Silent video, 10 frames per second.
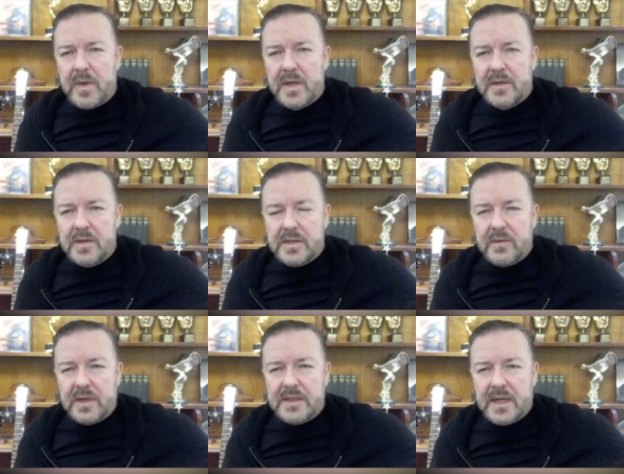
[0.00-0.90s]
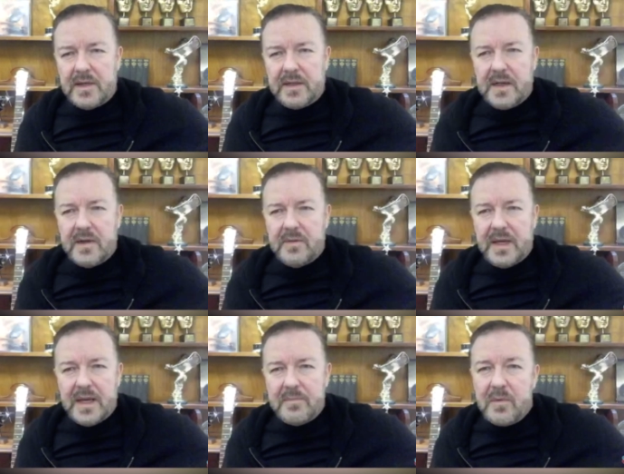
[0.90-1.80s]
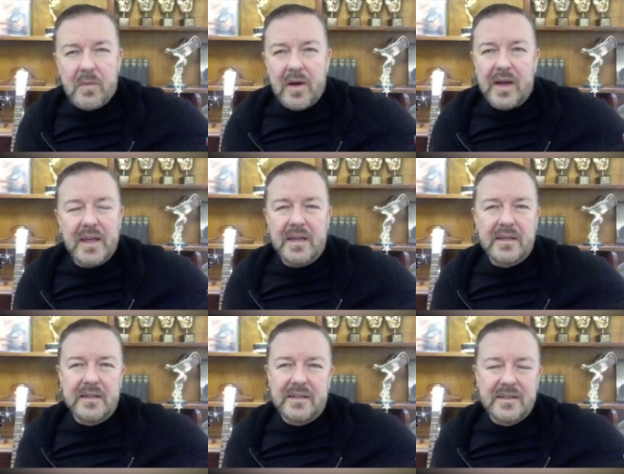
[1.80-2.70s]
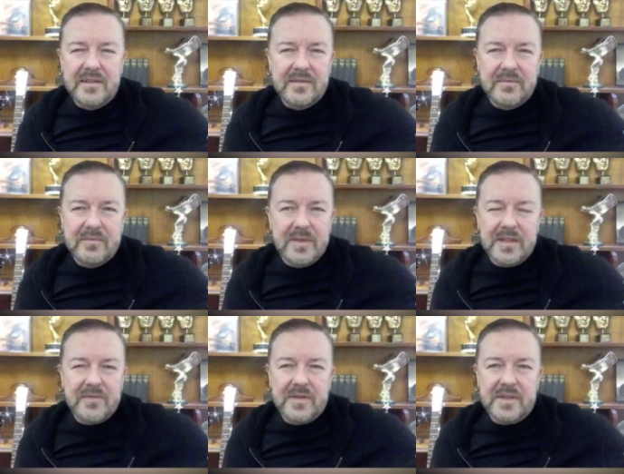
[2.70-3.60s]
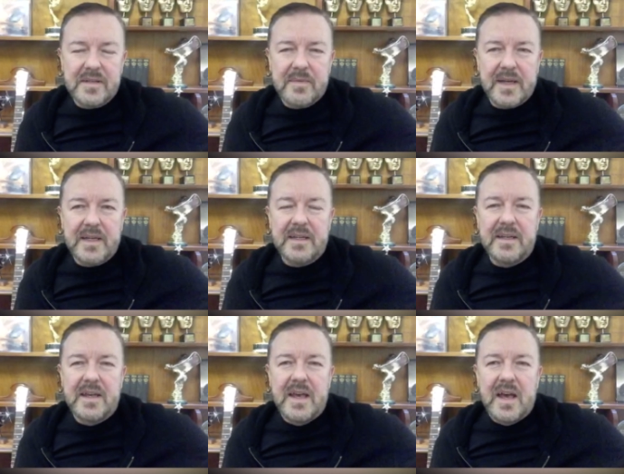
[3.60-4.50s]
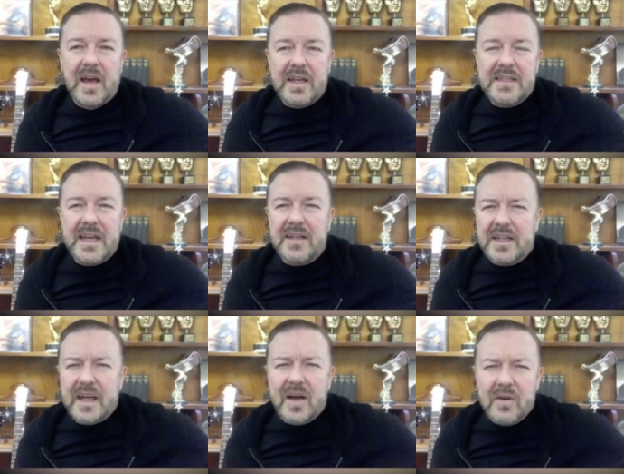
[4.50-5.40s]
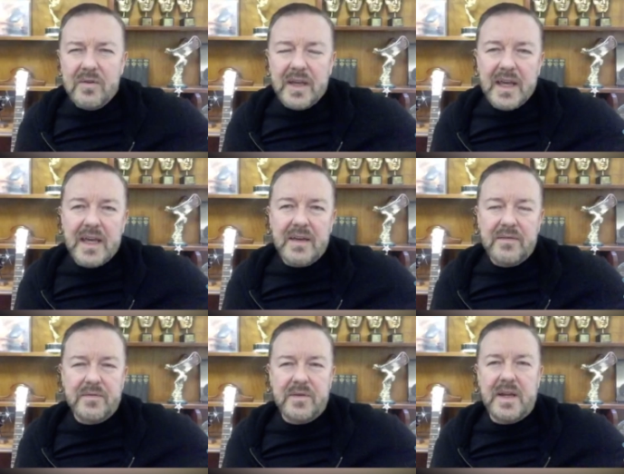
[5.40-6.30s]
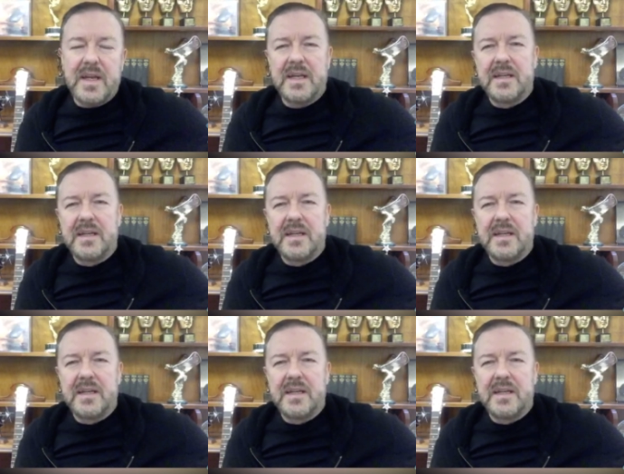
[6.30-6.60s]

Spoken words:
just so I can say I've done a whole year. But why? What difference does it make? I could say I did a whole year for free,